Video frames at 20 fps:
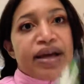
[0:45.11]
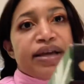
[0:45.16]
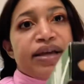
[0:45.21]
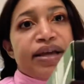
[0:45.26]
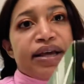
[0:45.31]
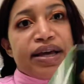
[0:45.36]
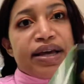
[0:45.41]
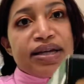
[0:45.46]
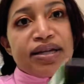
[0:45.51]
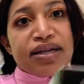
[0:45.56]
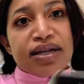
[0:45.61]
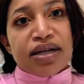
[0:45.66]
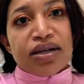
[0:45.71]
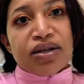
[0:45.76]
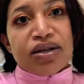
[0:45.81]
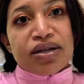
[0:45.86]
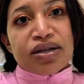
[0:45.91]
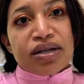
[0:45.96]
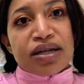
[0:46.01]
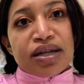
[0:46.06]
Yes, it
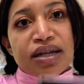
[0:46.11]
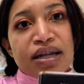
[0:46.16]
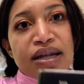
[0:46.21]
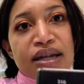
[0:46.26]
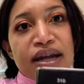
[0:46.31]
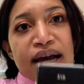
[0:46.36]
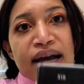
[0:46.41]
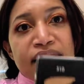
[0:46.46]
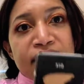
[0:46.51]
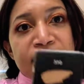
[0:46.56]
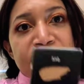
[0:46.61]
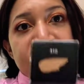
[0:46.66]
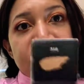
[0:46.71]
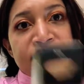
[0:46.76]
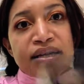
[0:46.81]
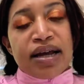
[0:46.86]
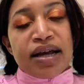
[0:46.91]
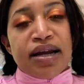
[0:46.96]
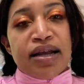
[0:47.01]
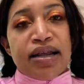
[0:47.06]
looks light as
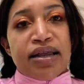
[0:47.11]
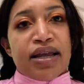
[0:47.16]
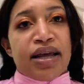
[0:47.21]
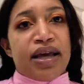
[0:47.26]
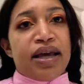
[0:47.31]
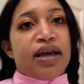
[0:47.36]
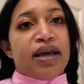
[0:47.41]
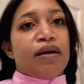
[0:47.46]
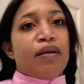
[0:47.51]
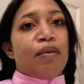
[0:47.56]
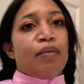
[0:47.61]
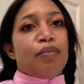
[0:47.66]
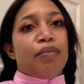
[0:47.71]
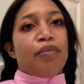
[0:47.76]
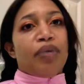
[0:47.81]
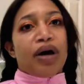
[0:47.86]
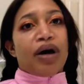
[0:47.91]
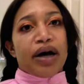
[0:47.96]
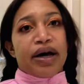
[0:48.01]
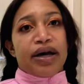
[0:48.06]
anything,
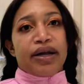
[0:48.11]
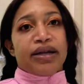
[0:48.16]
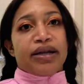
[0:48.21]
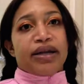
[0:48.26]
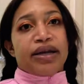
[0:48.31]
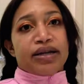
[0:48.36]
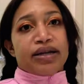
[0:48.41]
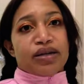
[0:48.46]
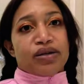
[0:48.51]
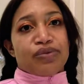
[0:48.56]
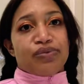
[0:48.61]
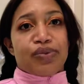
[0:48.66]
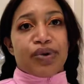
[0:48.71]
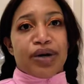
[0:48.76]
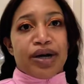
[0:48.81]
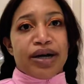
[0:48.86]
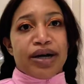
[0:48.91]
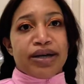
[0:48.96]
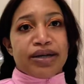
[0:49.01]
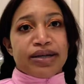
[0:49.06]
but guess
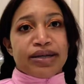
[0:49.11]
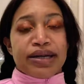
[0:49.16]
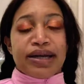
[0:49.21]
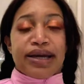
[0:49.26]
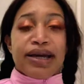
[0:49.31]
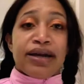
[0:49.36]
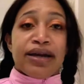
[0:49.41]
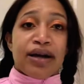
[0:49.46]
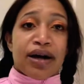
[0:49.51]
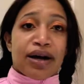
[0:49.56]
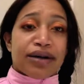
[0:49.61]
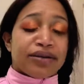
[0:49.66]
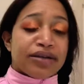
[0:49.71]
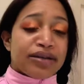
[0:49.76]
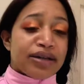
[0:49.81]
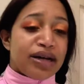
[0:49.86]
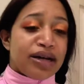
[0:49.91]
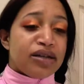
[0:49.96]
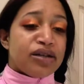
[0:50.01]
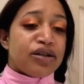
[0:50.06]
what? It
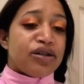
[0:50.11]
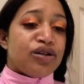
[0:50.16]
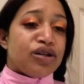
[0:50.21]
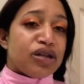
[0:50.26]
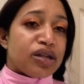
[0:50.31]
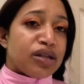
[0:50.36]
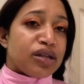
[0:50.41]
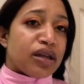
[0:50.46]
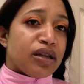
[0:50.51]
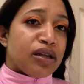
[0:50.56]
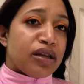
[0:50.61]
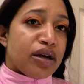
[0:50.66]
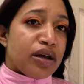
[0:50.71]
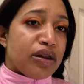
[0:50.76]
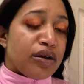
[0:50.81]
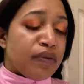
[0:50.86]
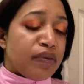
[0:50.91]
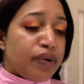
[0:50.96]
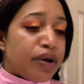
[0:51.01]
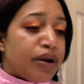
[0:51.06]
oxidizes just like the
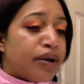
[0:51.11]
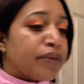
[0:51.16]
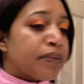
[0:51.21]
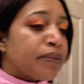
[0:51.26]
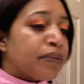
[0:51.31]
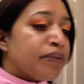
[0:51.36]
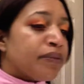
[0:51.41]
other one.